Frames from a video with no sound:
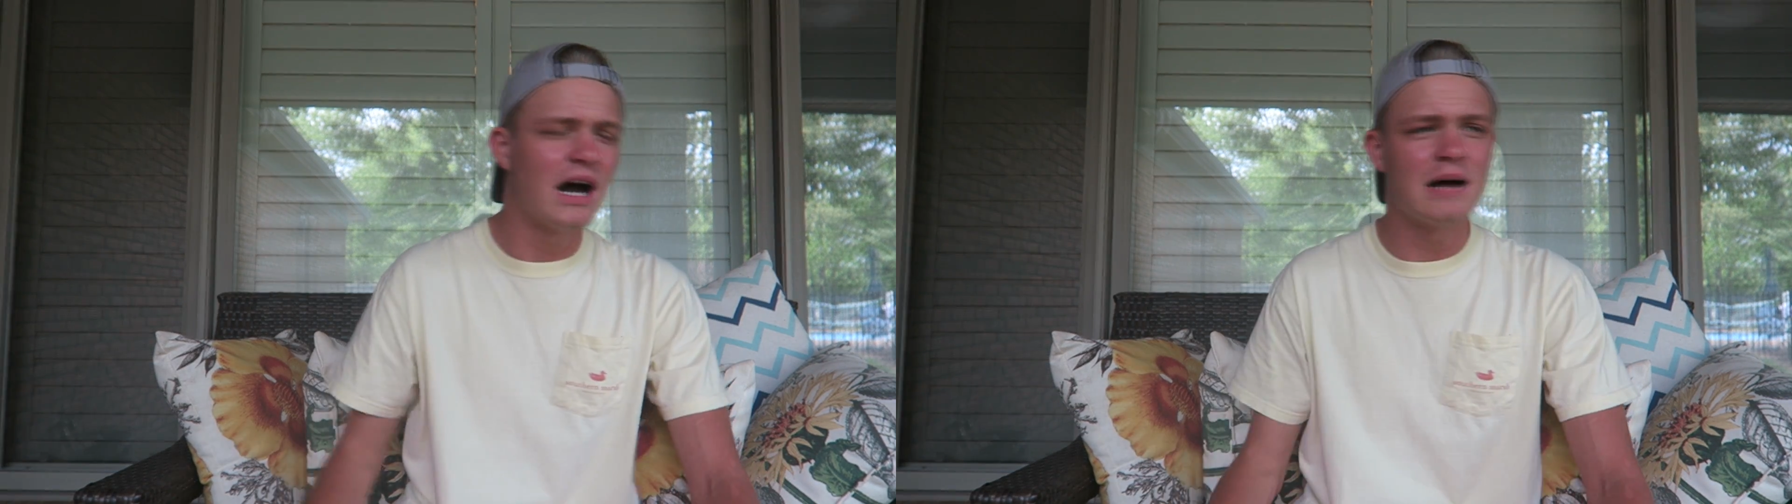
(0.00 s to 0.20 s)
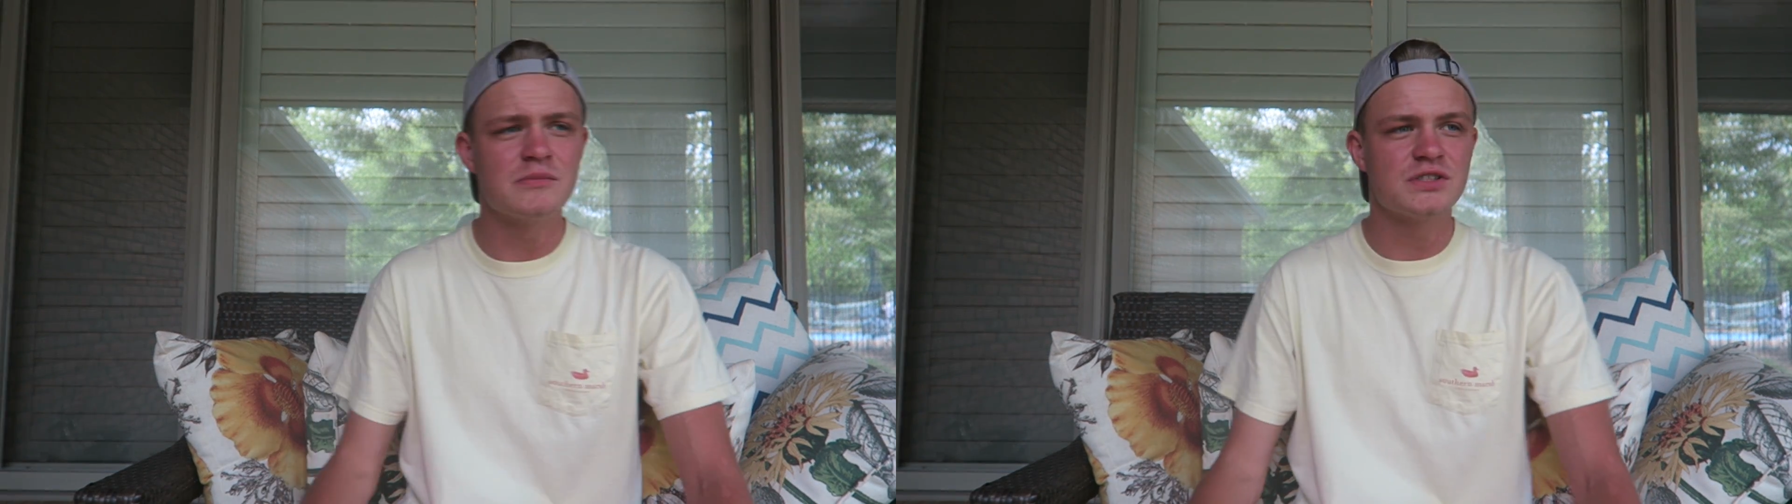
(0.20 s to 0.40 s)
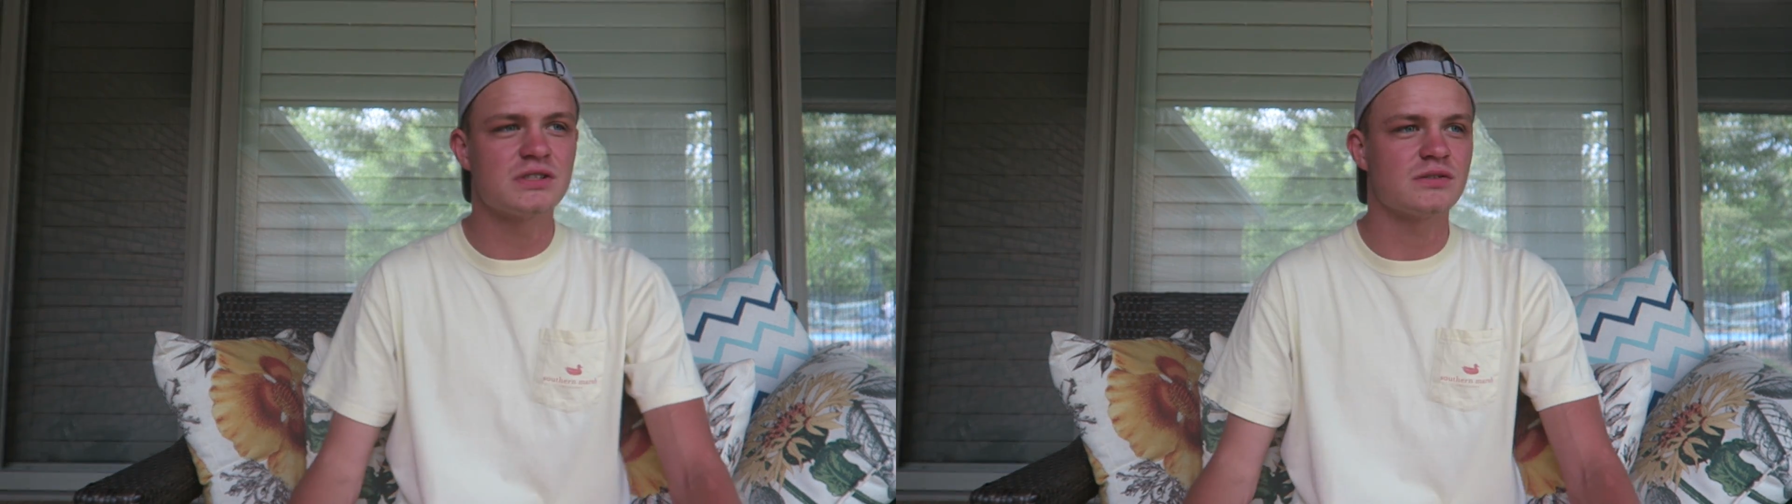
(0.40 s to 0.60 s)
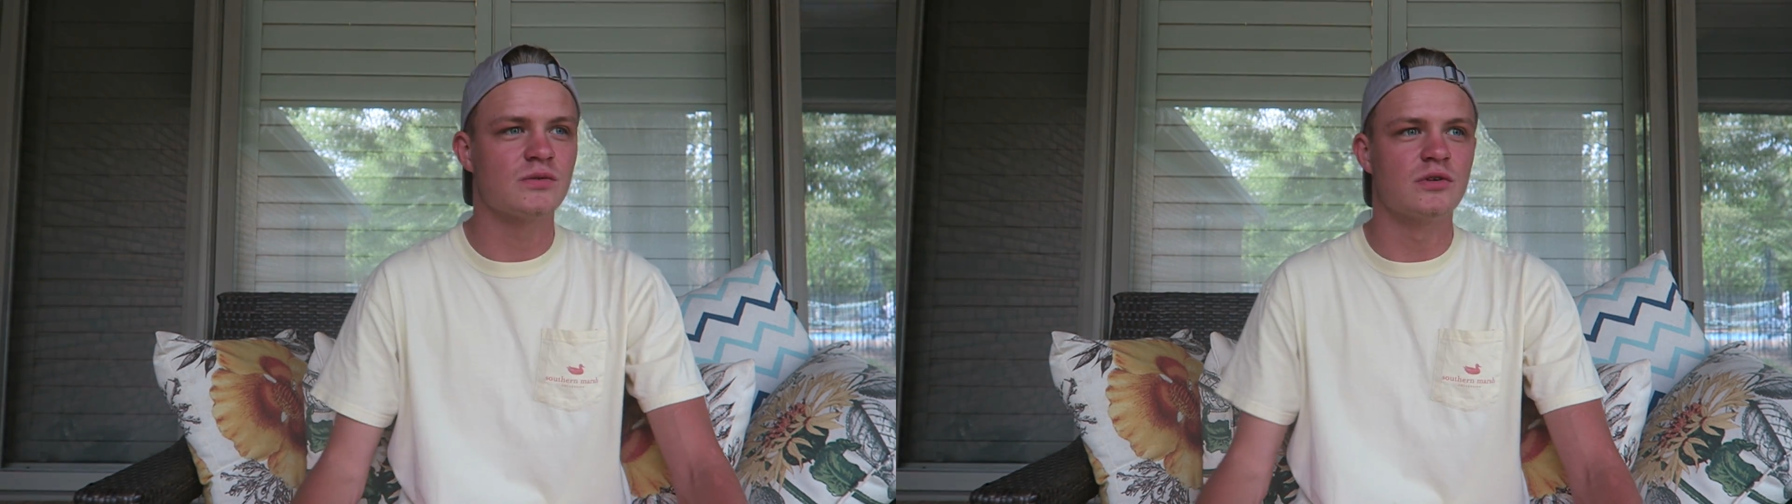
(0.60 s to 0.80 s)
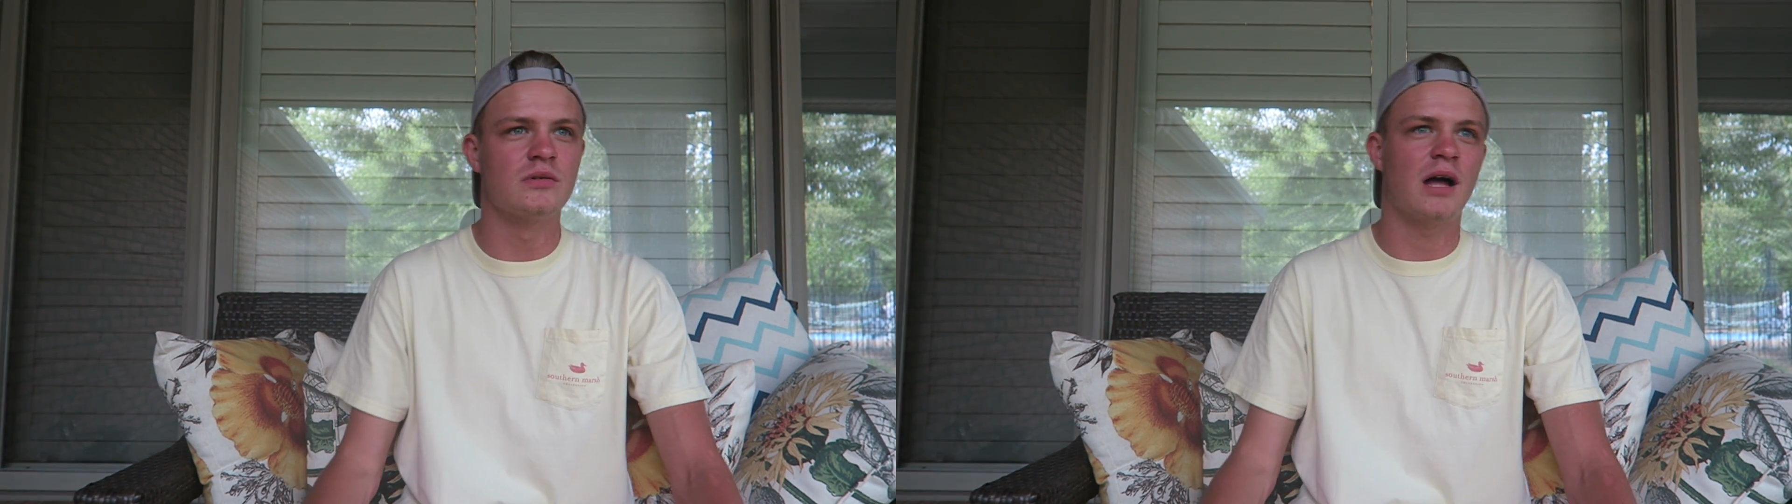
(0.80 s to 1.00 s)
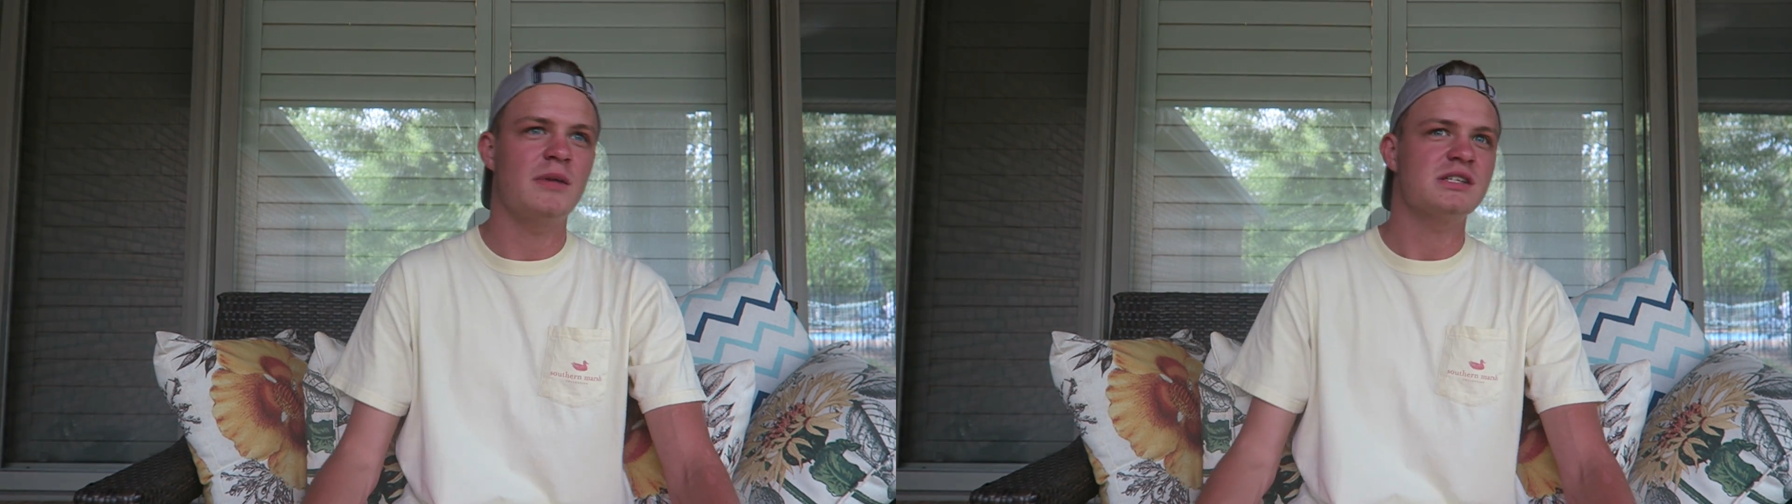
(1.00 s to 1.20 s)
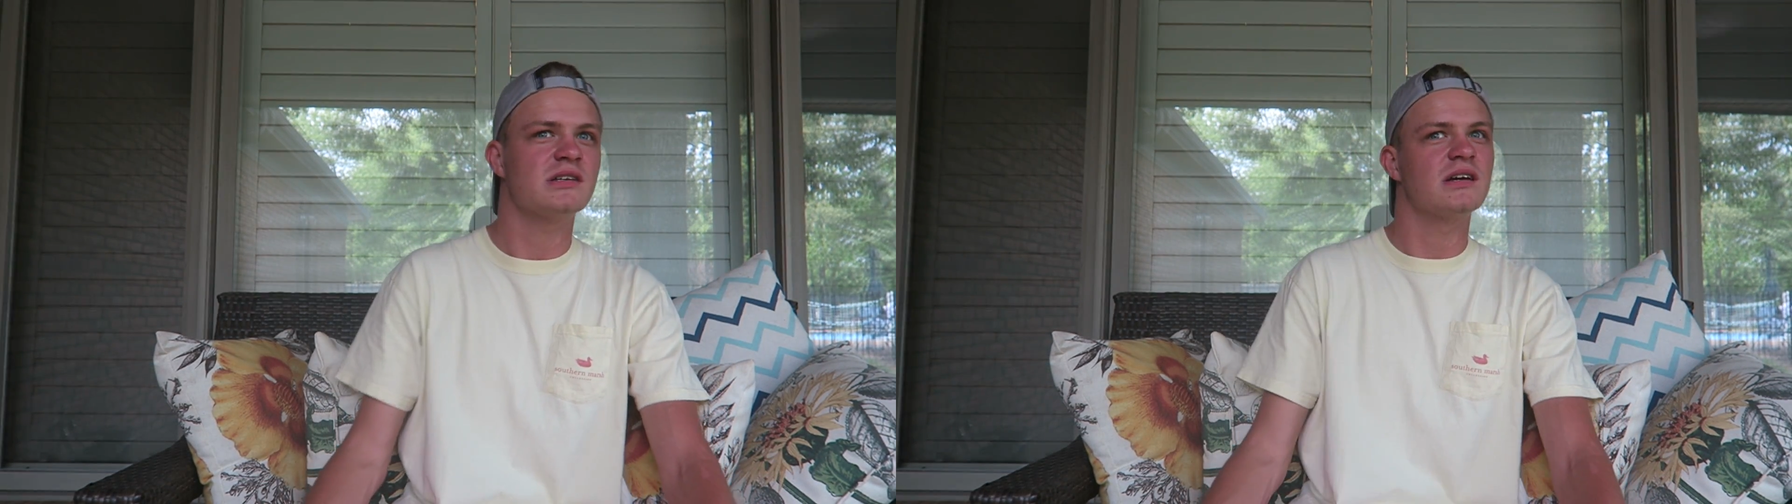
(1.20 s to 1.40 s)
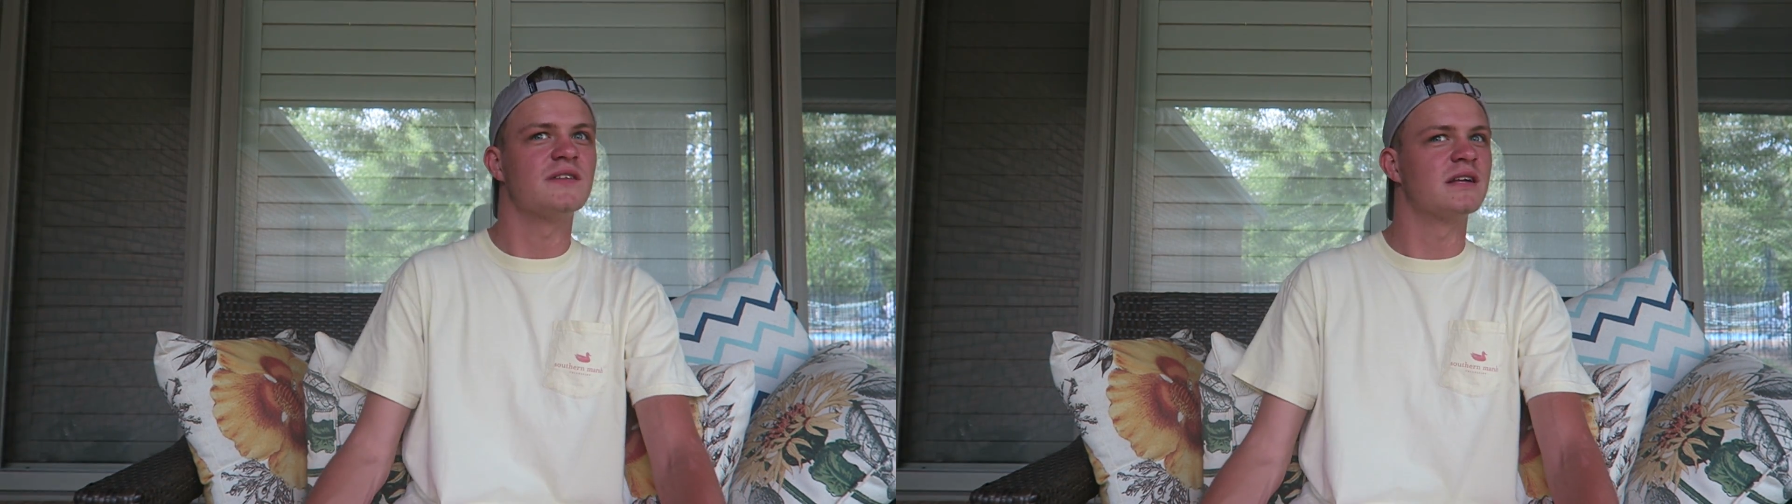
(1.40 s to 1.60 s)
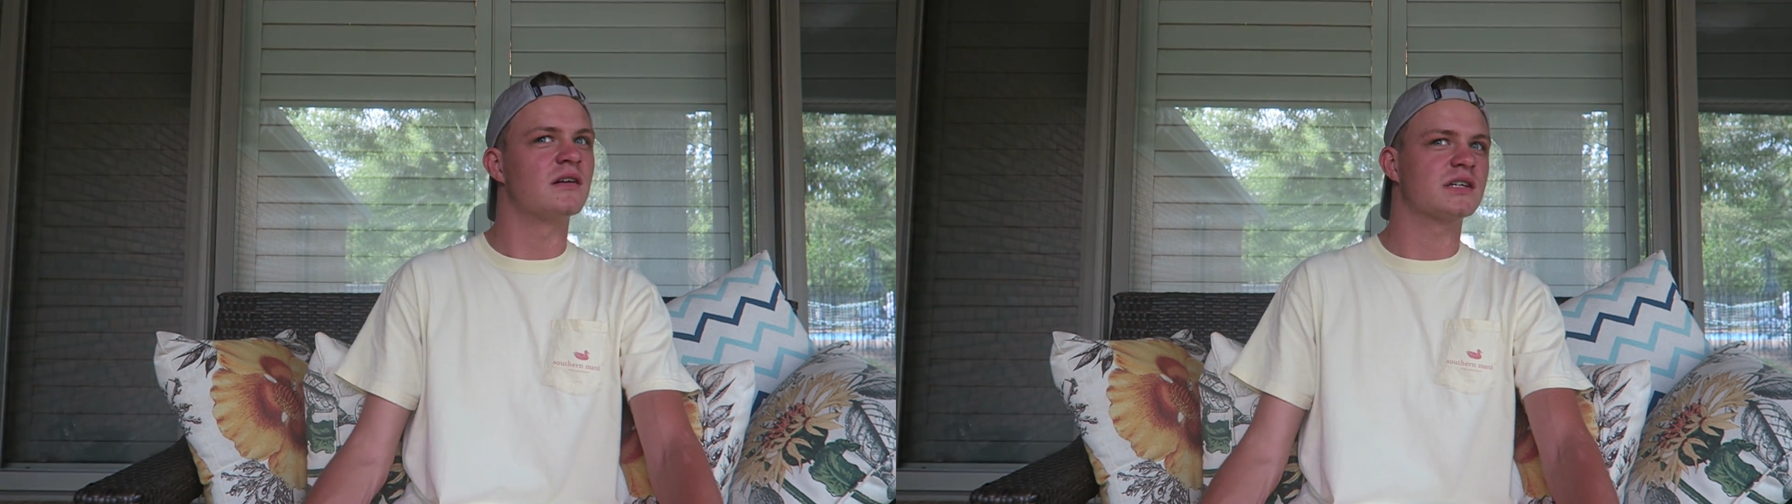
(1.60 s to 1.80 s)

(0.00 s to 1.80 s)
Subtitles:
I'm actually not even in